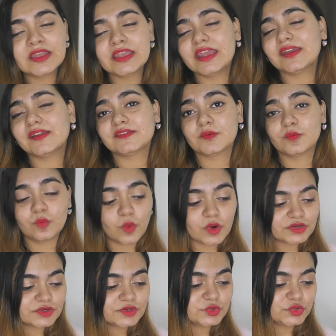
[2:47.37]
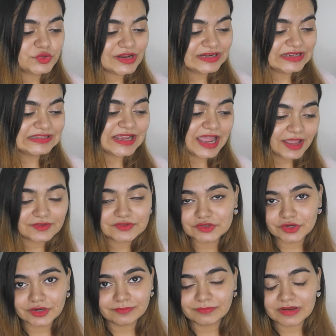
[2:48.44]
It has a water jelly texture.